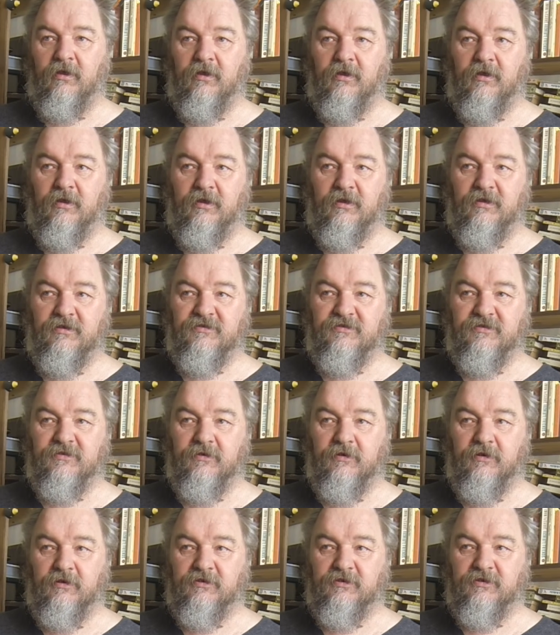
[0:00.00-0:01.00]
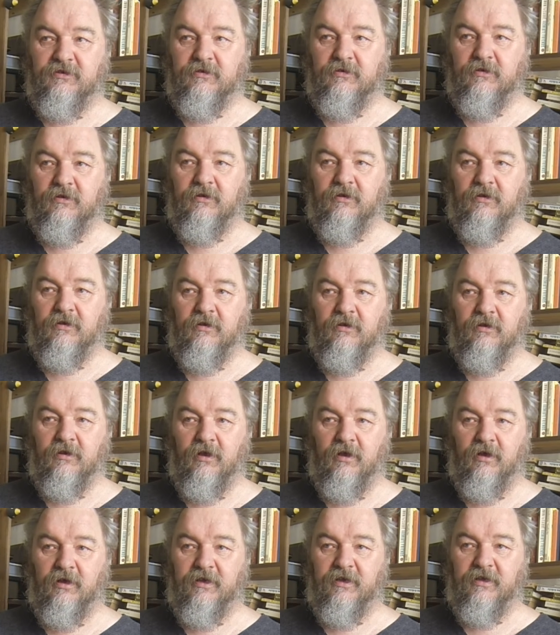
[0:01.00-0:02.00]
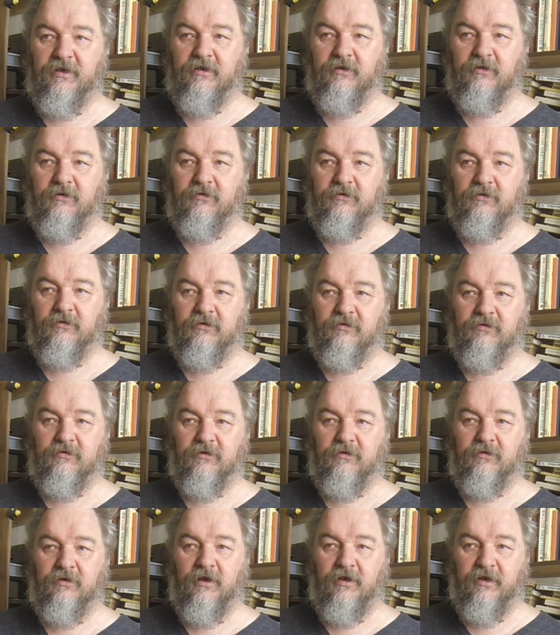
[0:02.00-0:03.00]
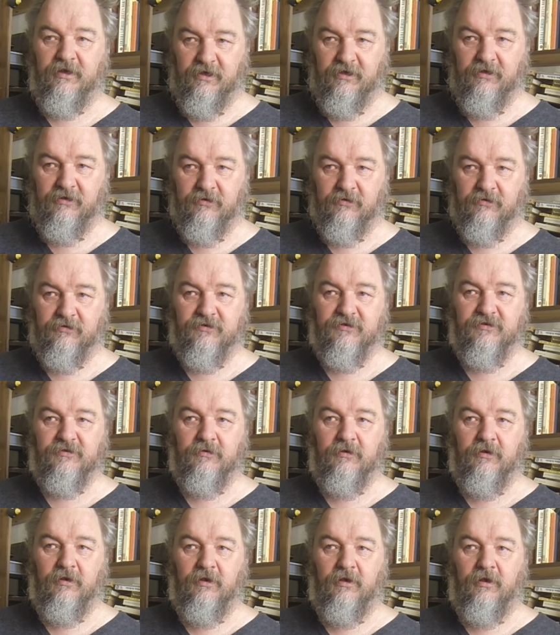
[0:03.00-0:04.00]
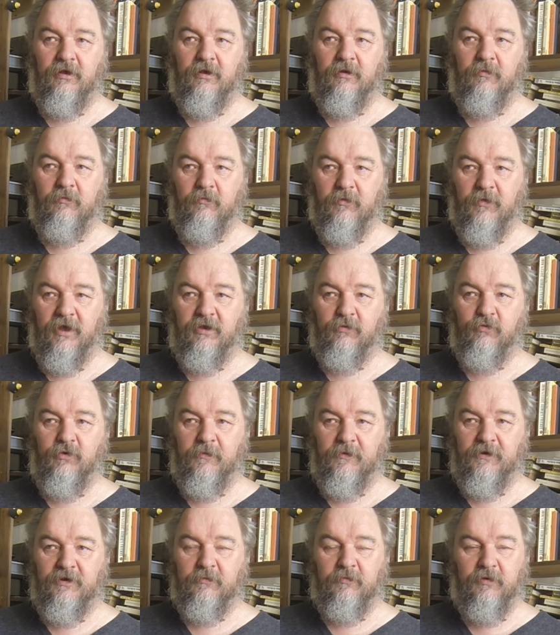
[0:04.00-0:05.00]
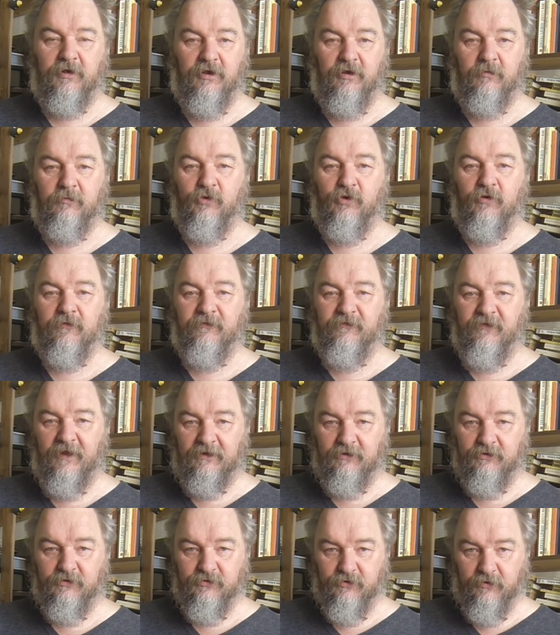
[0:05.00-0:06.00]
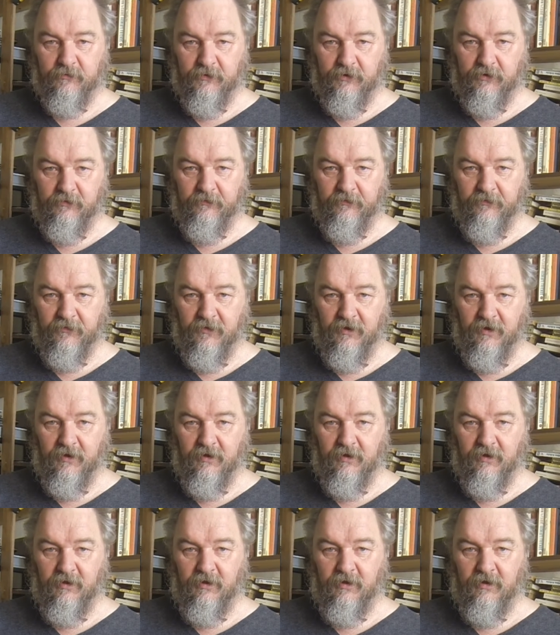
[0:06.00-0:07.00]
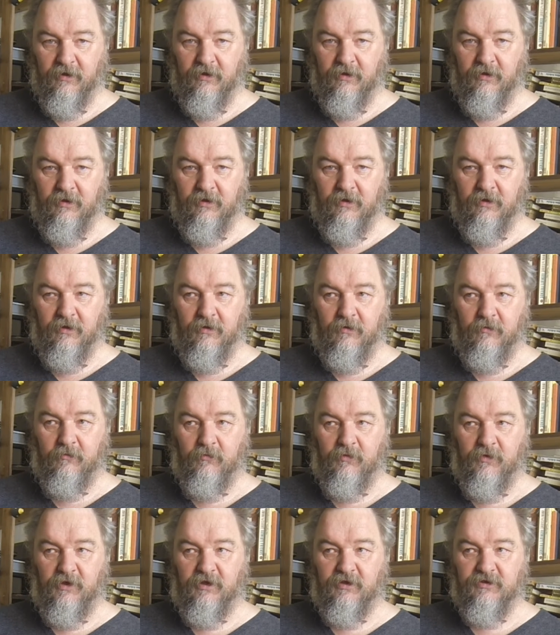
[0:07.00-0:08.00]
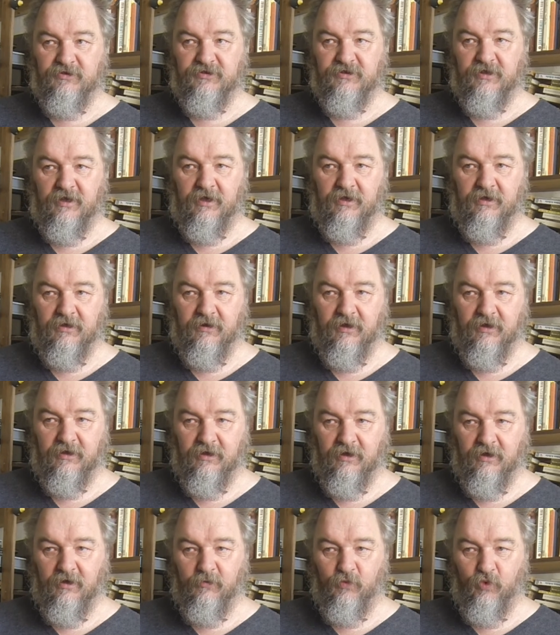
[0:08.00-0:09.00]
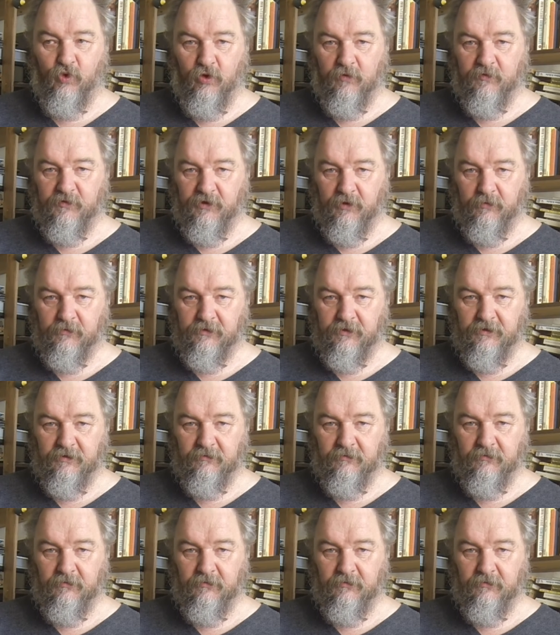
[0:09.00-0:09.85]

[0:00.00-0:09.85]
is that high heels make women appear more vulnerable because they can't walk properly,